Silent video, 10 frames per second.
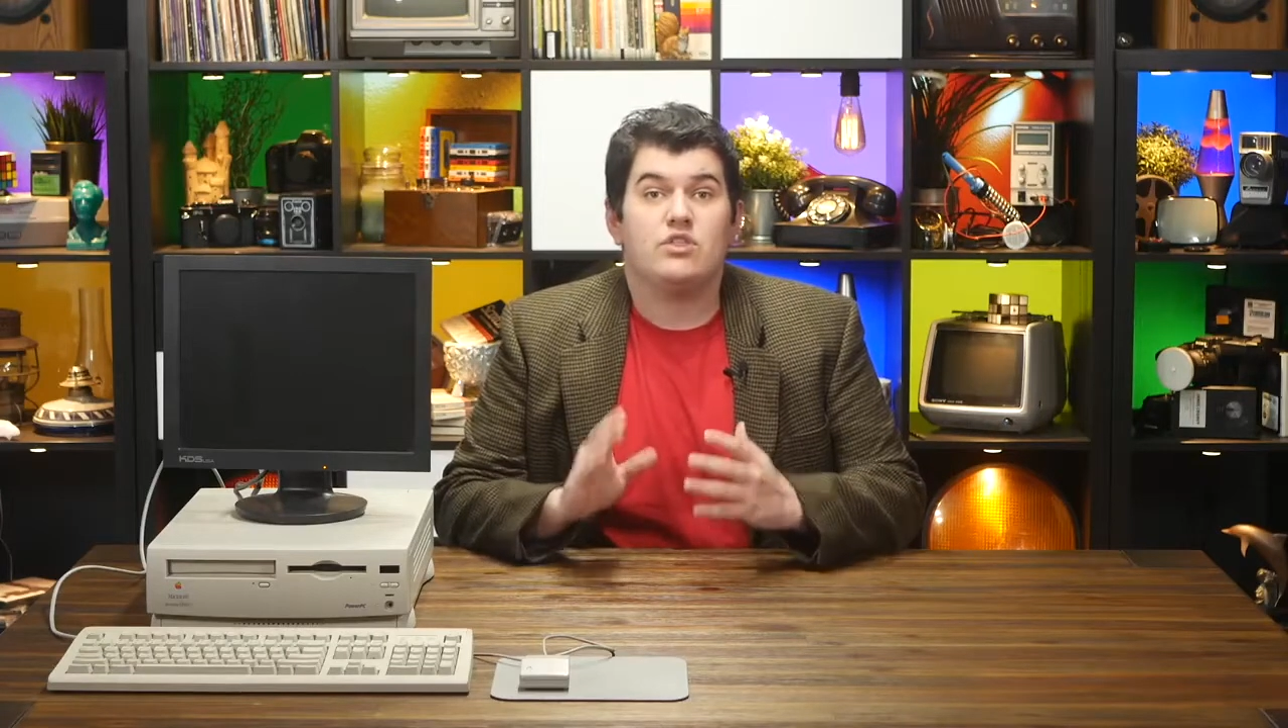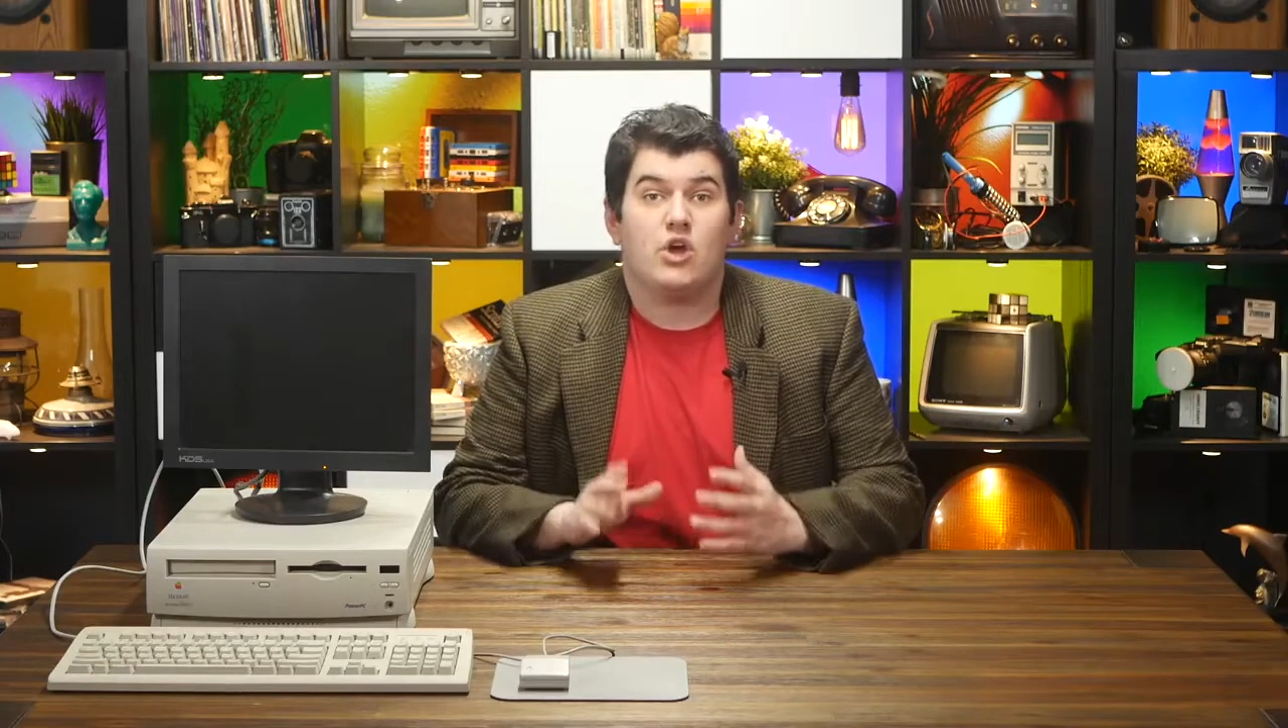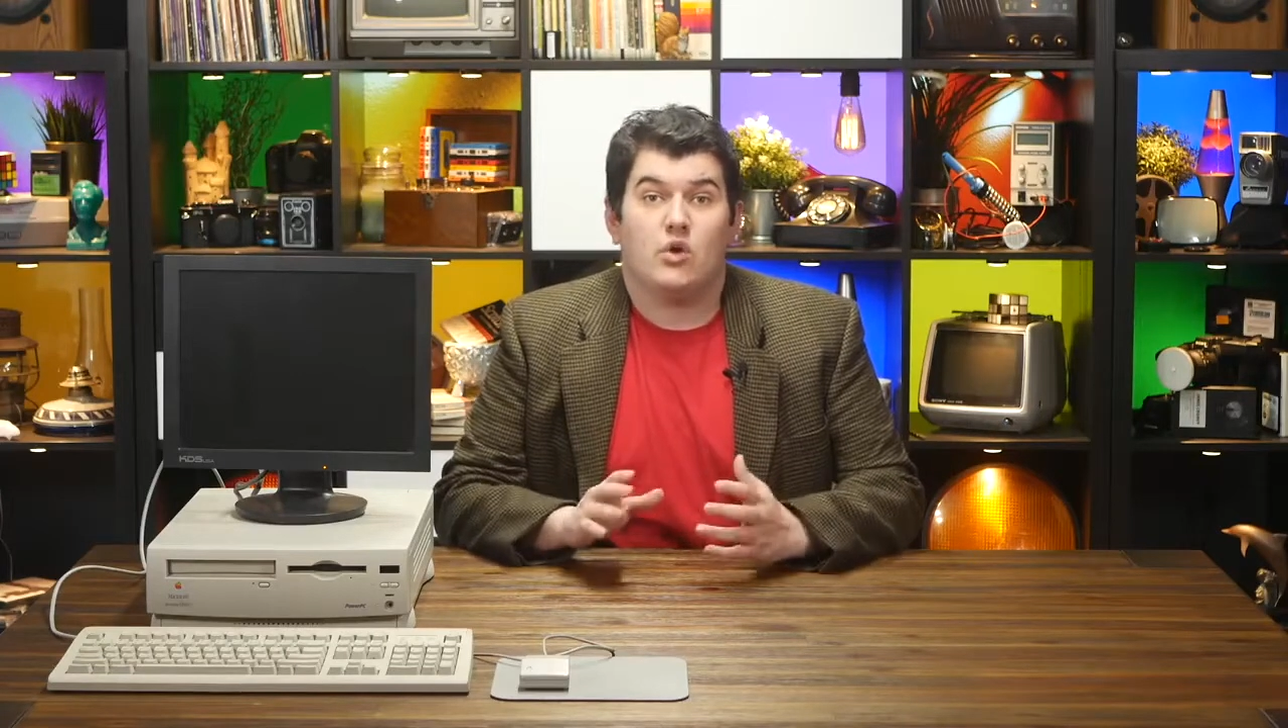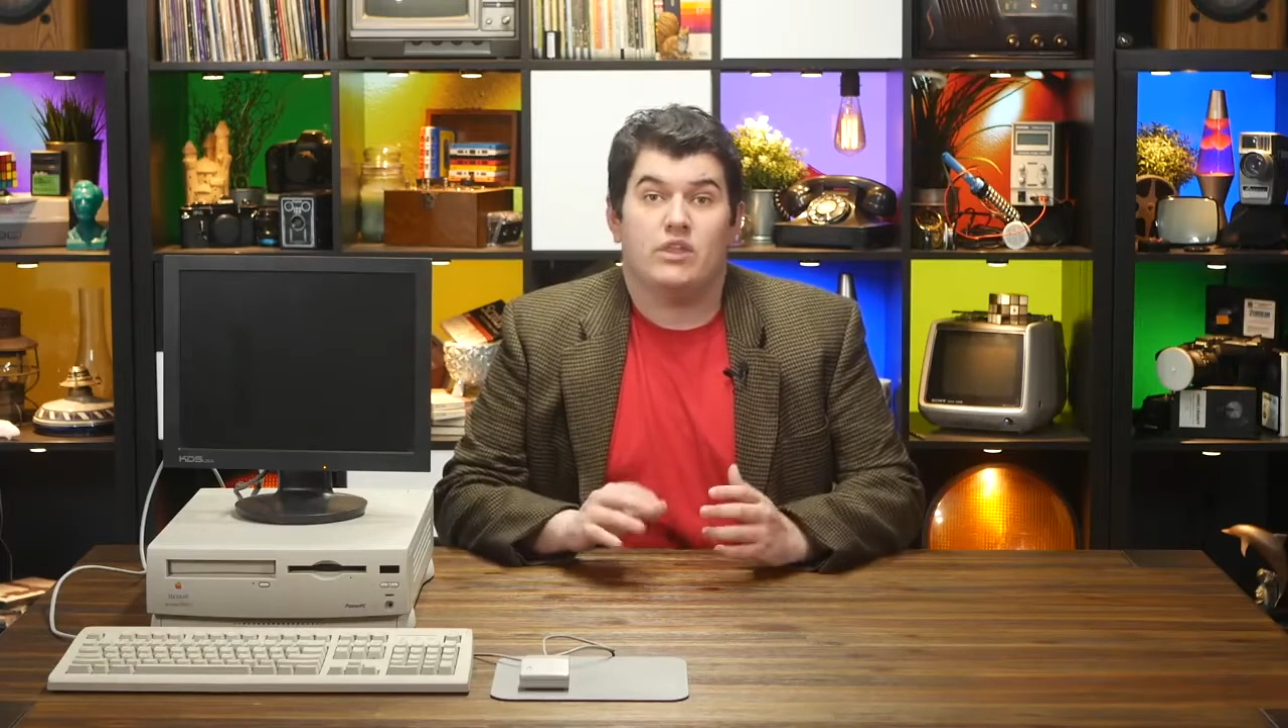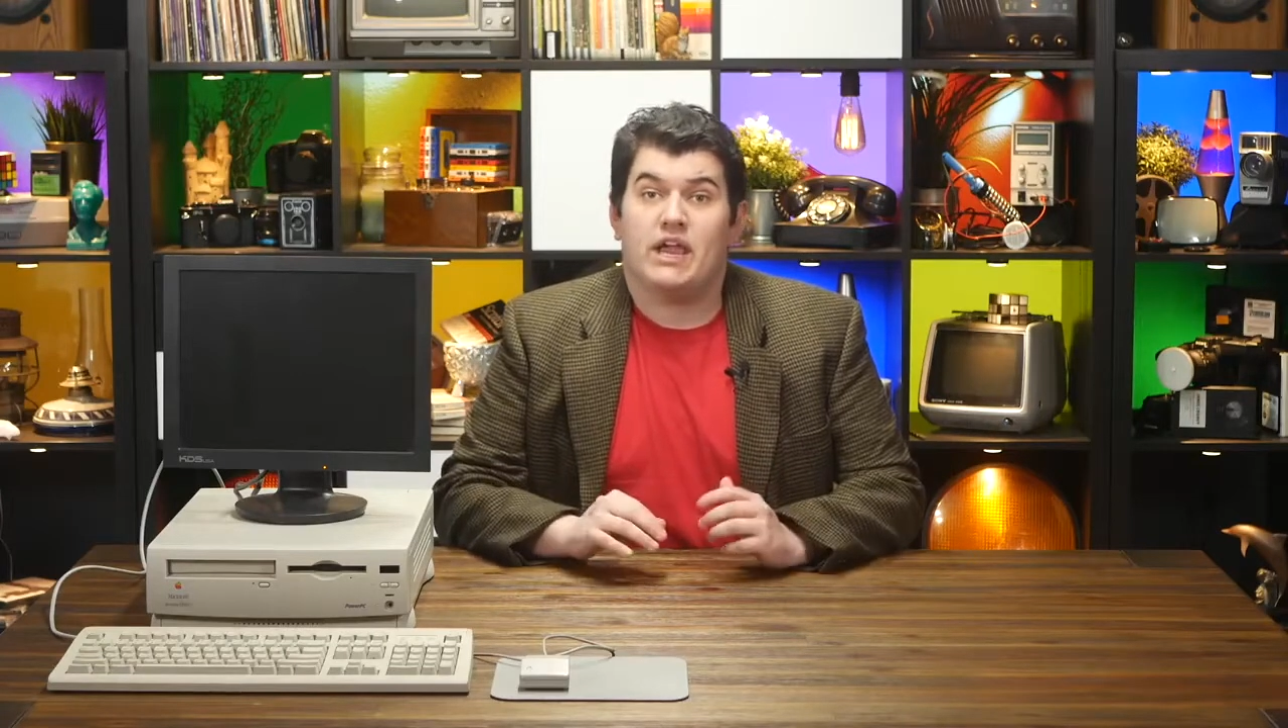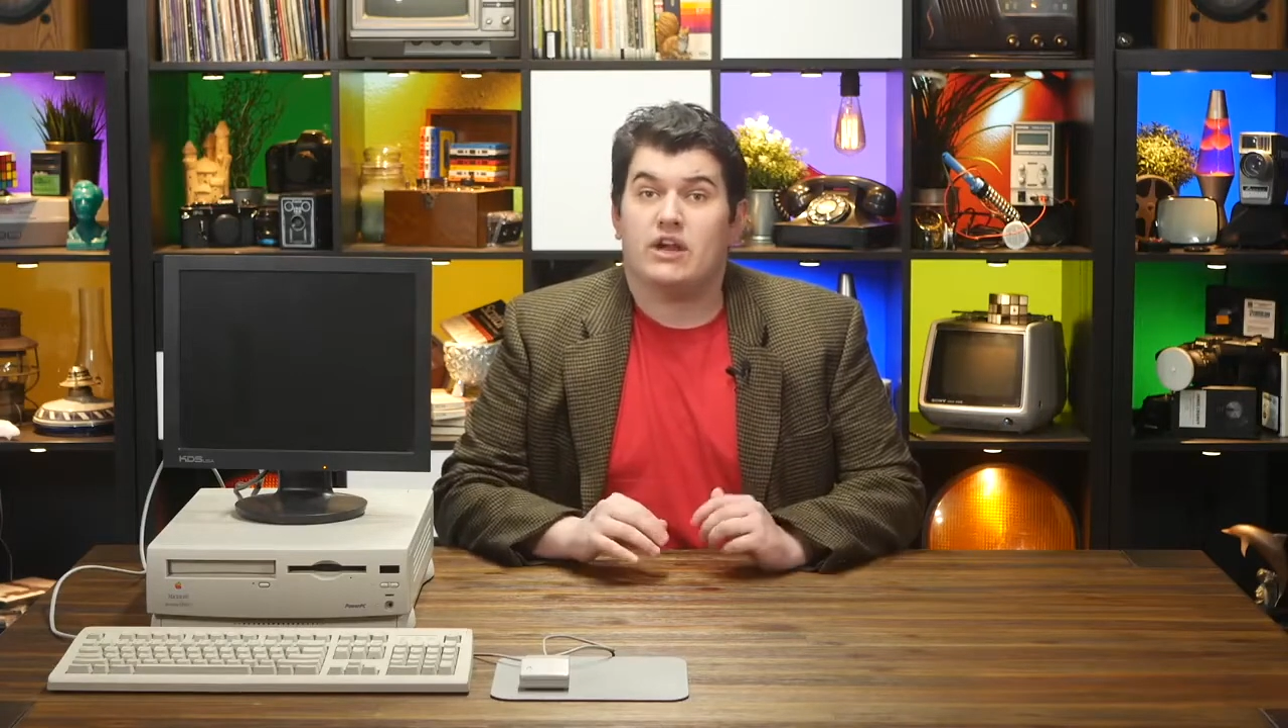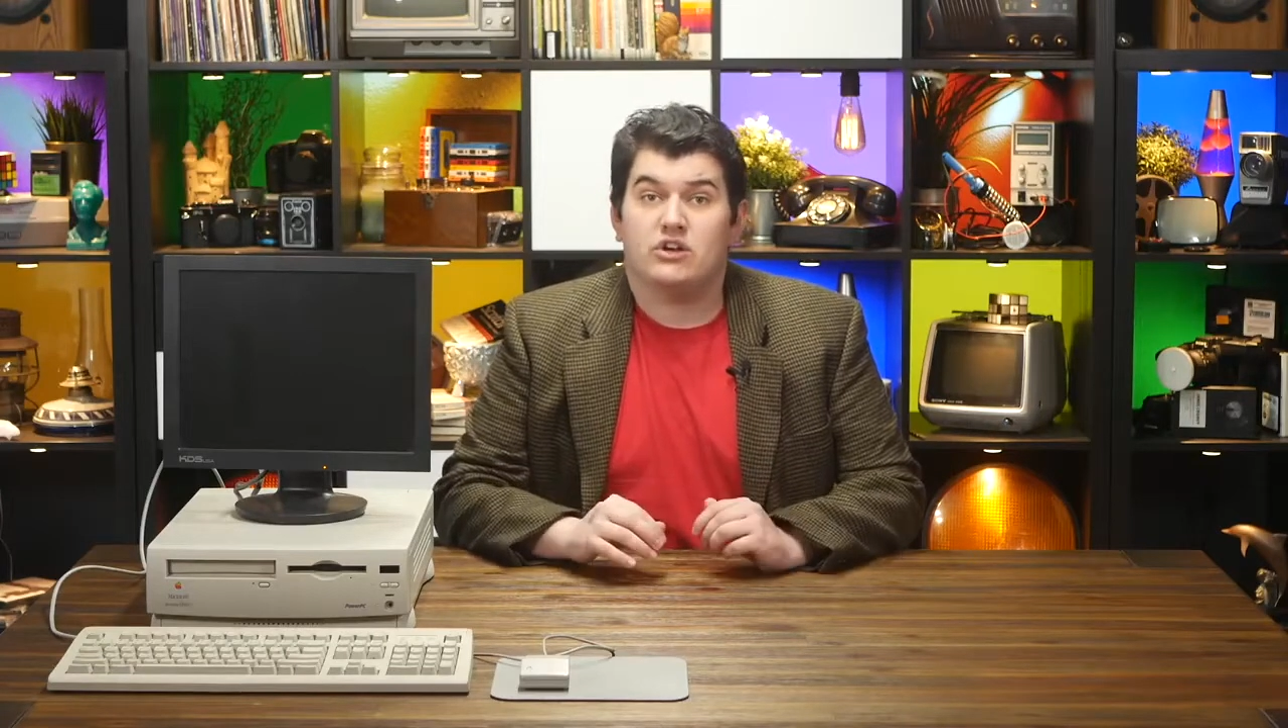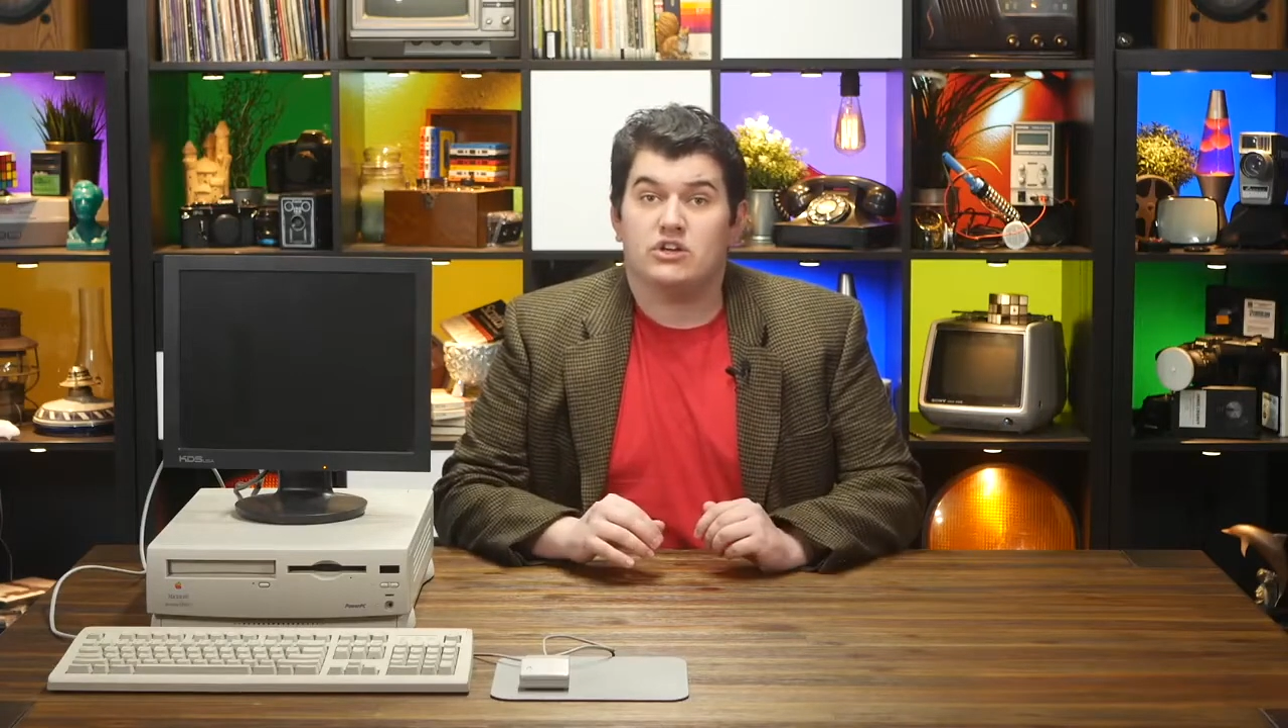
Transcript: though the error